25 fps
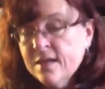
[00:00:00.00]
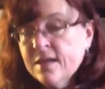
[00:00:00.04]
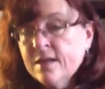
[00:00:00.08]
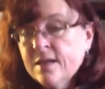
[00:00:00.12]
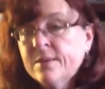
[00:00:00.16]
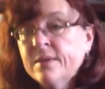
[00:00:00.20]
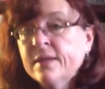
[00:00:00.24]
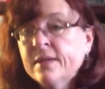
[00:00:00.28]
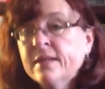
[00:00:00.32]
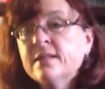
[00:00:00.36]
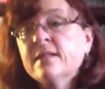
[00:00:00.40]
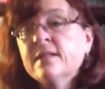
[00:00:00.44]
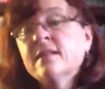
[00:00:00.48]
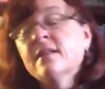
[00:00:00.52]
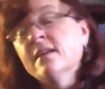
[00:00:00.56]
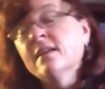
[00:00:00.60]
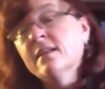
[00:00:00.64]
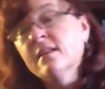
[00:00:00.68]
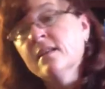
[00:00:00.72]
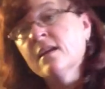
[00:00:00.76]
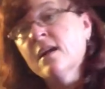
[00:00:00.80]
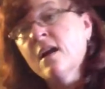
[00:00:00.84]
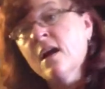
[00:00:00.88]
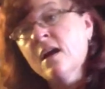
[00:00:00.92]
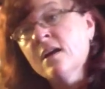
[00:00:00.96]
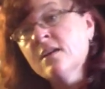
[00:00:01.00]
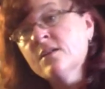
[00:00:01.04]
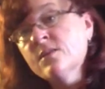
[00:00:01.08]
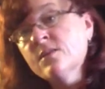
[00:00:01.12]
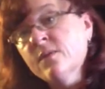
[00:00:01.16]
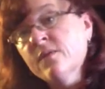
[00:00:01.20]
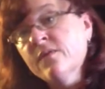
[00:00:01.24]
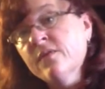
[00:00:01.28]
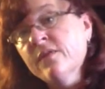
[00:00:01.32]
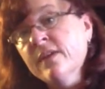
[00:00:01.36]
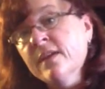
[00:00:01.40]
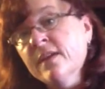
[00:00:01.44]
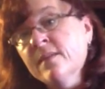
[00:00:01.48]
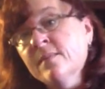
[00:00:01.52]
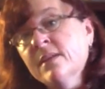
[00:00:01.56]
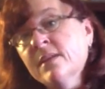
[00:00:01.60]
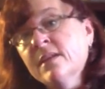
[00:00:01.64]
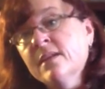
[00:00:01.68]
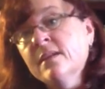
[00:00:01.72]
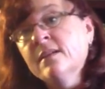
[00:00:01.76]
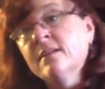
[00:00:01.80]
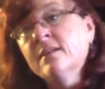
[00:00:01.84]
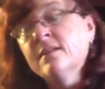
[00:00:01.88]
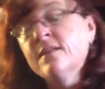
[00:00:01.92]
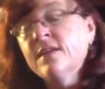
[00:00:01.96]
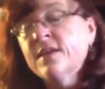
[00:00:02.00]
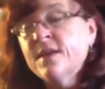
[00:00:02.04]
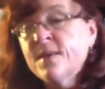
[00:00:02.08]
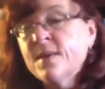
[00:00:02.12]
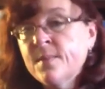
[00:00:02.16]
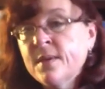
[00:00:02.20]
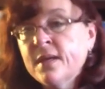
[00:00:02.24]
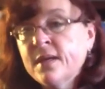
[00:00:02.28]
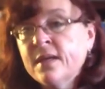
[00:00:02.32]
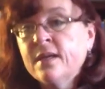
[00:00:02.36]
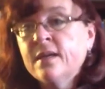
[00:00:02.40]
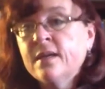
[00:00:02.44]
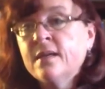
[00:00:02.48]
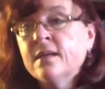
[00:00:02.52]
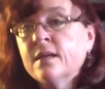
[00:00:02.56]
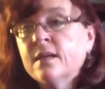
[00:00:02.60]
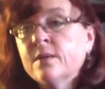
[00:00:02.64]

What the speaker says: I would like to thank the Cogswell family, the committee.